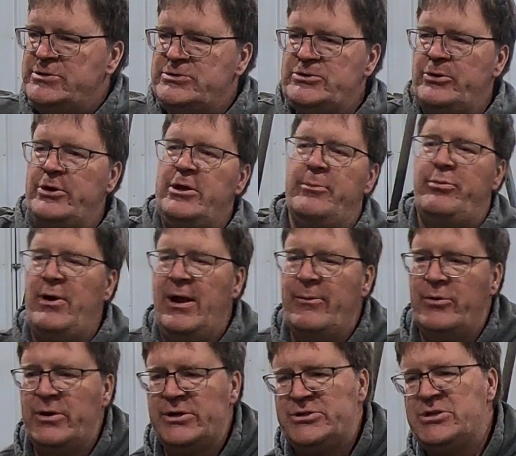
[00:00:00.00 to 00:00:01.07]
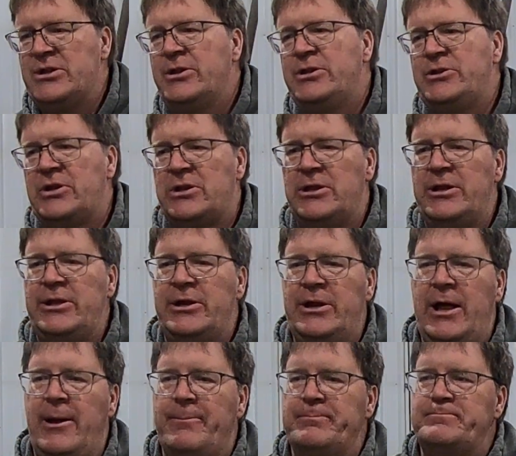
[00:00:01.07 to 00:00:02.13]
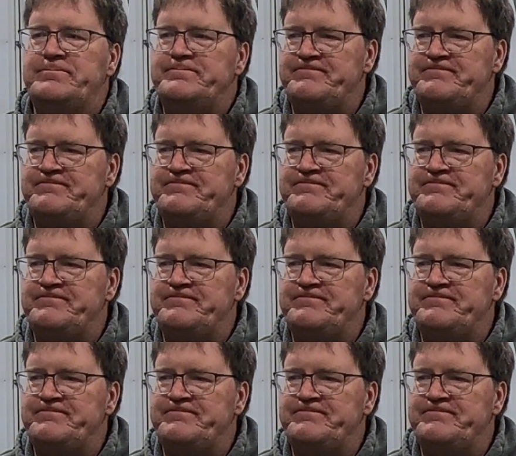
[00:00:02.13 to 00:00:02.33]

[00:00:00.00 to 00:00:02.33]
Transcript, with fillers: So you primary till it to clean it up.